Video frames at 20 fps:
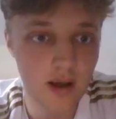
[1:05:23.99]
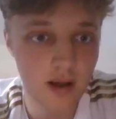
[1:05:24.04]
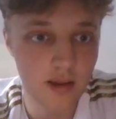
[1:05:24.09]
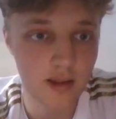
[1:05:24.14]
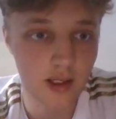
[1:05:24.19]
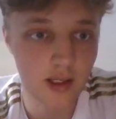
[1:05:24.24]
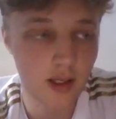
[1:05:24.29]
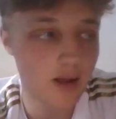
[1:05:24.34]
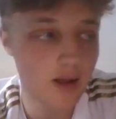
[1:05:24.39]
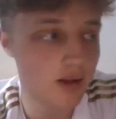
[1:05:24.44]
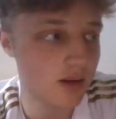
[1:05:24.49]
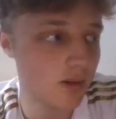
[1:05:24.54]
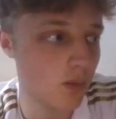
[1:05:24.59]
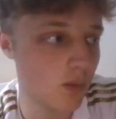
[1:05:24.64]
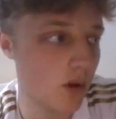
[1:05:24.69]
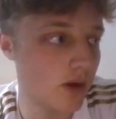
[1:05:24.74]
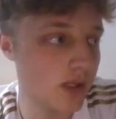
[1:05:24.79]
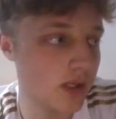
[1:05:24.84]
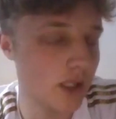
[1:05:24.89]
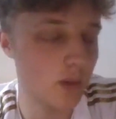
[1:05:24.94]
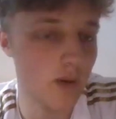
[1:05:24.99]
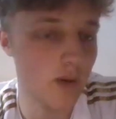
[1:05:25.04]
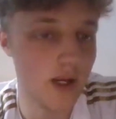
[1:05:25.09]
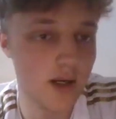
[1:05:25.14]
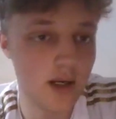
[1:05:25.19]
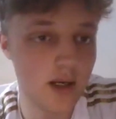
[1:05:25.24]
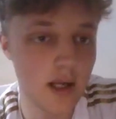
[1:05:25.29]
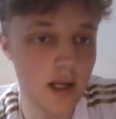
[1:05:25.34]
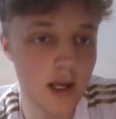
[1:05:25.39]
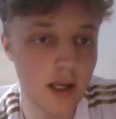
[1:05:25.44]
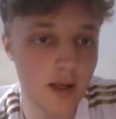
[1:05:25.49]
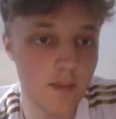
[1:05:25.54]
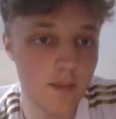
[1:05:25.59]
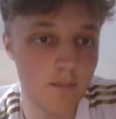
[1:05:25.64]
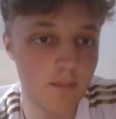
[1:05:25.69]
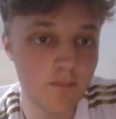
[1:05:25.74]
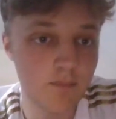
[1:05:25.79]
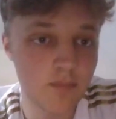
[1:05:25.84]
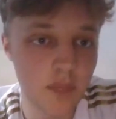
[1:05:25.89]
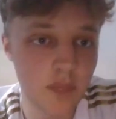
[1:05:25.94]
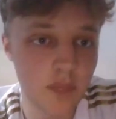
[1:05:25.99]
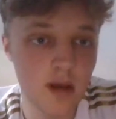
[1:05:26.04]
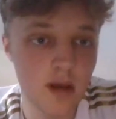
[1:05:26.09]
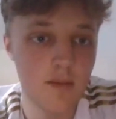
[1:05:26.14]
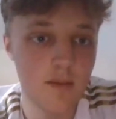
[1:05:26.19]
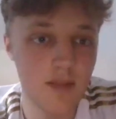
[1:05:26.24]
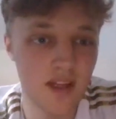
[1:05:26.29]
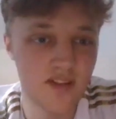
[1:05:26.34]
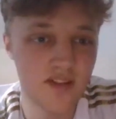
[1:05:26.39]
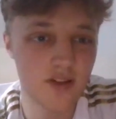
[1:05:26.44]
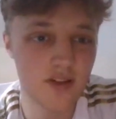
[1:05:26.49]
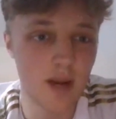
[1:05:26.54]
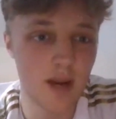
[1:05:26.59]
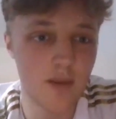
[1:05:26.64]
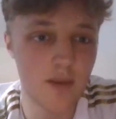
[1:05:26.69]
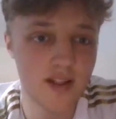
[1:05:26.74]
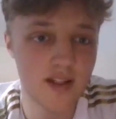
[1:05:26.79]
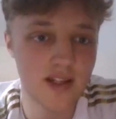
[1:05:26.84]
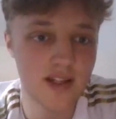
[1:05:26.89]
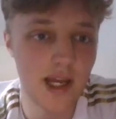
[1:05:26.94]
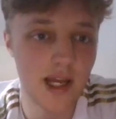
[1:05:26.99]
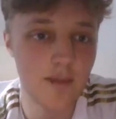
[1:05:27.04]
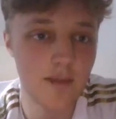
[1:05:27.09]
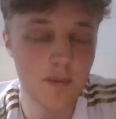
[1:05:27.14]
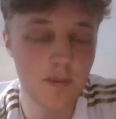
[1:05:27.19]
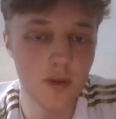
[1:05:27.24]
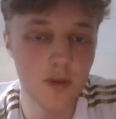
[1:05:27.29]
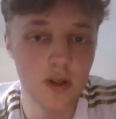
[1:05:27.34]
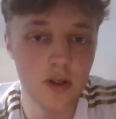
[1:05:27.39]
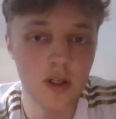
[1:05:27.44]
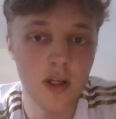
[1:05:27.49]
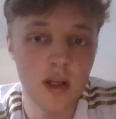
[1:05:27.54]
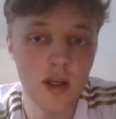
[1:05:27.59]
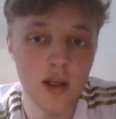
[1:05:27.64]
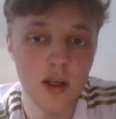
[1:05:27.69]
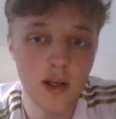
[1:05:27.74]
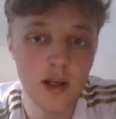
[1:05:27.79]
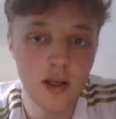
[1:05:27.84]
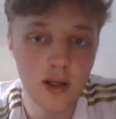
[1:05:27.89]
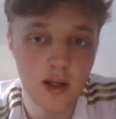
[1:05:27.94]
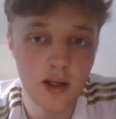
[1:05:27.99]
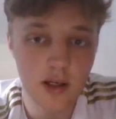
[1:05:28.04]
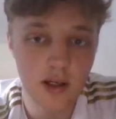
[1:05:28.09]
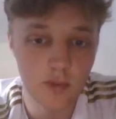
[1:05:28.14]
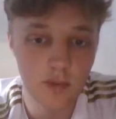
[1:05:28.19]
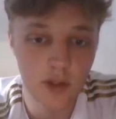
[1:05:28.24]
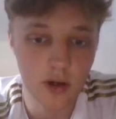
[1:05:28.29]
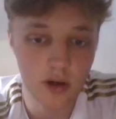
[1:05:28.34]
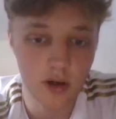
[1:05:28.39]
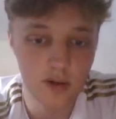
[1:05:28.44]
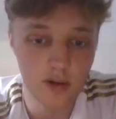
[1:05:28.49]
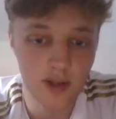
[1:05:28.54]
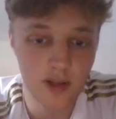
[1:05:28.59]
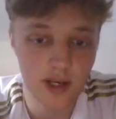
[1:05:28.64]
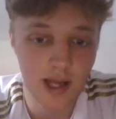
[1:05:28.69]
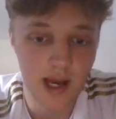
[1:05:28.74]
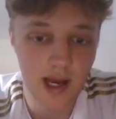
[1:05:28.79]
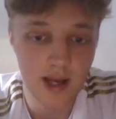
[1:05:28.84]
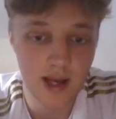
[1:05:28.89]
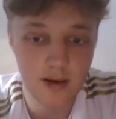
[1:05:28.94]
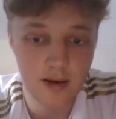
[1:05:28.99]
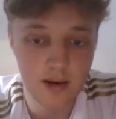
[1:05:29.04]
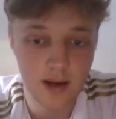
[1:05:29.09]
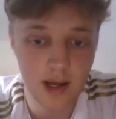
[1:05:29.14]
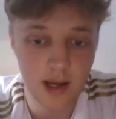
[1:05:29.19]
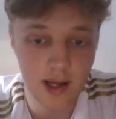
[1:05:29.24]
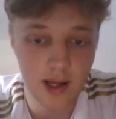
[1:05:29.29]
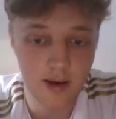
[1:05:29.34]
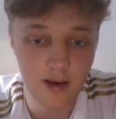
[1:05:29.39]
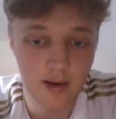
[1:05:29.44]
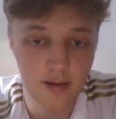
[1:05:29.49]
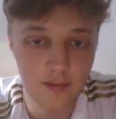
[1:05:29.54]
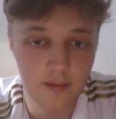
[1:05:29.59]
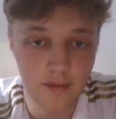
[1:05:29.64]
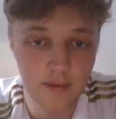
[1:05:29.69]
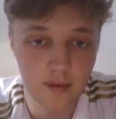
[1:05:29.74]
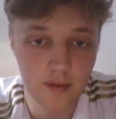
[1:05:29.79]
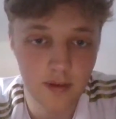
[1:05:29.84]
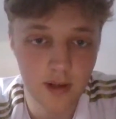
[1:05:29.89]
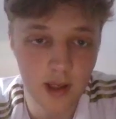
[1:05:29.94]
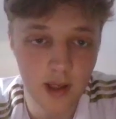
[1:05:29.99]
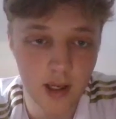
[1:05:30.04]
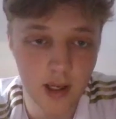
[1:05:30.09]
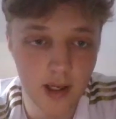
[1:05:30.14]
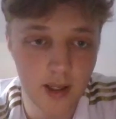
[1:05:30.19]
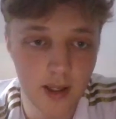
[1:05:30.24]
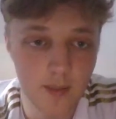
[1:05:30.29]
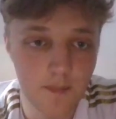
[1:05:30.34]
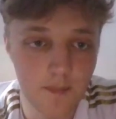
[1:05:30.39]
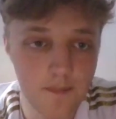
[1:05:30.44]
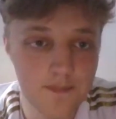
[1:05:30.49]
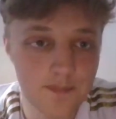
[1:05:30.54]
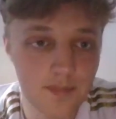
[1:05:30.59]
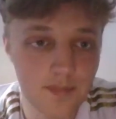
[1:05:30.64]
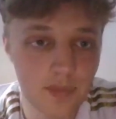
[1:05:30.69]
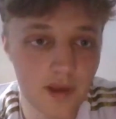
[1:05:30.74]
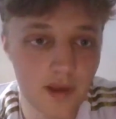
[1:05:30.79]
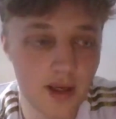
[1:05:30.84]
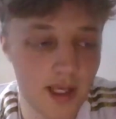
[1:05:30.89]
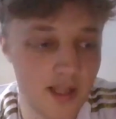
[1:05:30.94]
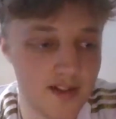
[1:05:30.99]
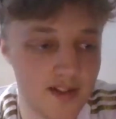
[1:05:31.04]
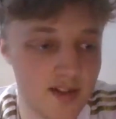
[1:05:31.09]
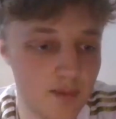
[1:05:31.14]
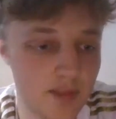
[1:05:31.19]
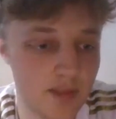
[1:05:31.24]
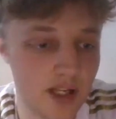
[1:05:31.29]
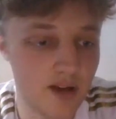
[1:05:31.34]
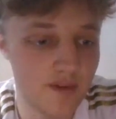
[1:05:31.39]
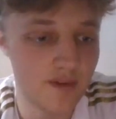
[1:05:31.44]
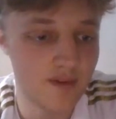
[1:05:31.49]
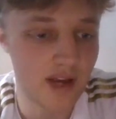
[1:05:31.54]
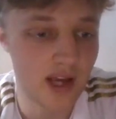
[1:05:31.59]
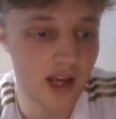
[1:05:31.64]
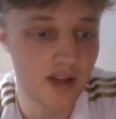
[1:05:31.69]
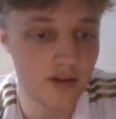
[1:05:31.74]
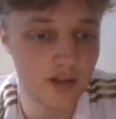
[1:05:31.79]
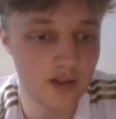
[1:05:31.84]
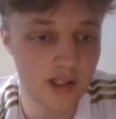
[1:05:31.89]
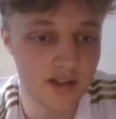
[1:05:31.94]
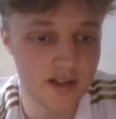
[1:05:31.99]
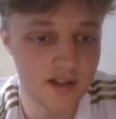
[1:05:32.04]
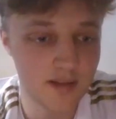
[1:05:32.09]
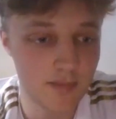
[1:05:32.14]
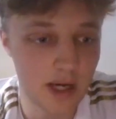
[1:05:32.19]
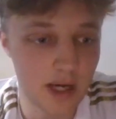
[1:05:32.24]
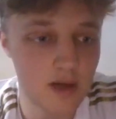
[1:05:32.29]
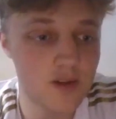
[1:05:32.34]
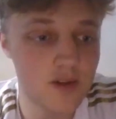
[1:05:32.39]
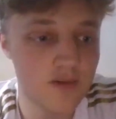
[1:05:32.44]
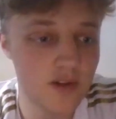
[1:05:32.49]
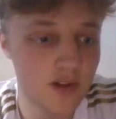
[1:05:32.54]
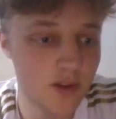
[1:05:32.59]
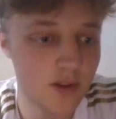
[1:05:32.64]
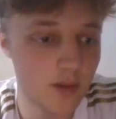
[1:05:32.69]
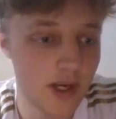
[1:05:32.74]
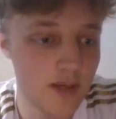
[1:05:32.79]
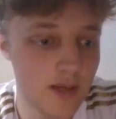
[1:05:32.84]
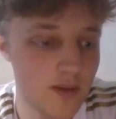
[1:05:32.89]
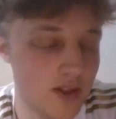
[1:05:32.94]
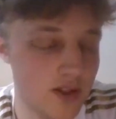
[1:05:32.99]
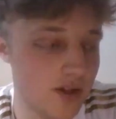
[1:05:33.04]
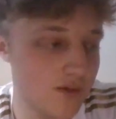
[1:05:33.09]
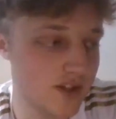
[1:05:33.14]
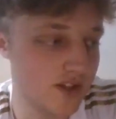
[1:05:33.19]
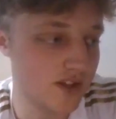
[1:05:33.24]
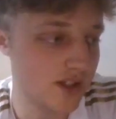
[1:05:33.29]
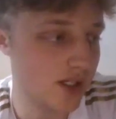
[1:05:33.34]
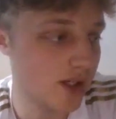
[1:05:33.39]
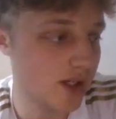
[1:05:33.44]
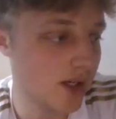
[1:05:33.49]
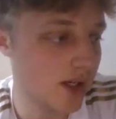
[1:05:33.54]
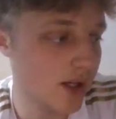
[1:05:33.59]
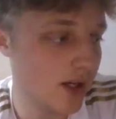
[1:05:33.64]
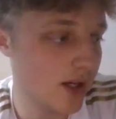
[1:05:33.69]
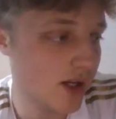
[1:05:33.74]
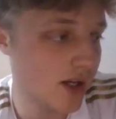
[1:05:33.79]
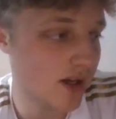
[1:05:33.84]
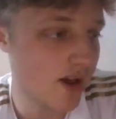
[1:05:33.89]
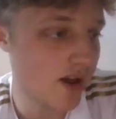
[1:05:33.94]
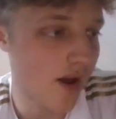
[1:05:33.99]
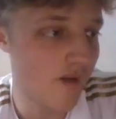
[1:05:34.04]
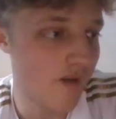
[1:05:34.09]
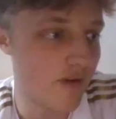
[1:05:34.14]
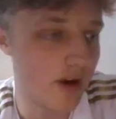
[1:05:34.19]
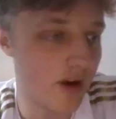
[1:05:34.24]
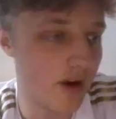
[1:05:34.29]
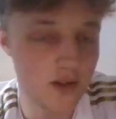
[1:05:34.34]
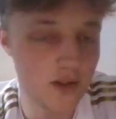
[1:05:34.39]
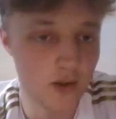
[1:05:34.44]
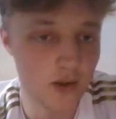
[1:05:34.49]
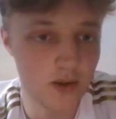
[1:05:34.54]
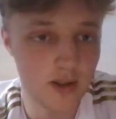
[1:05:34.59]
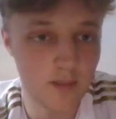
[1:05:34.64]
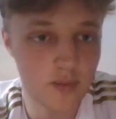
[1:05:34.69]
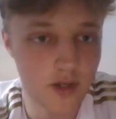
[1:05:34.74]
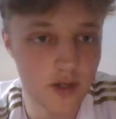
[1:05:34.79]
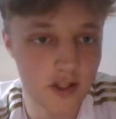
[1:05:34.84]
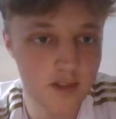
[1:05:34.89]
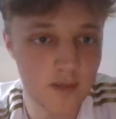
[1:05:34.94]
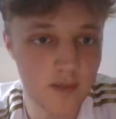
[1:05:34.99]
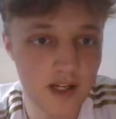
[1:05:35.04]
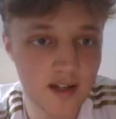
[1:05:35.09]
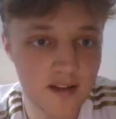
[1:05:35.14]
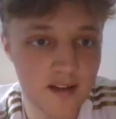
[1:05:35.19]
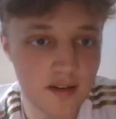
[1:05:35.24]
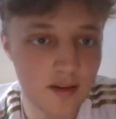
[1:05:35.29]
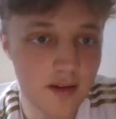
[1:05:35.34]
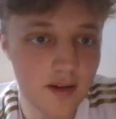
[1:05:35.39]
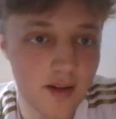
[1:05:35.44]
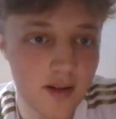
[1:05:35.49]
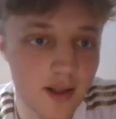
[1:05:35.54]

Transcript: I think the 1-0 win, bit scrappy at times, but we got over the line and into the playoff final against Macclesfield away, which obviously a very daunting prospect.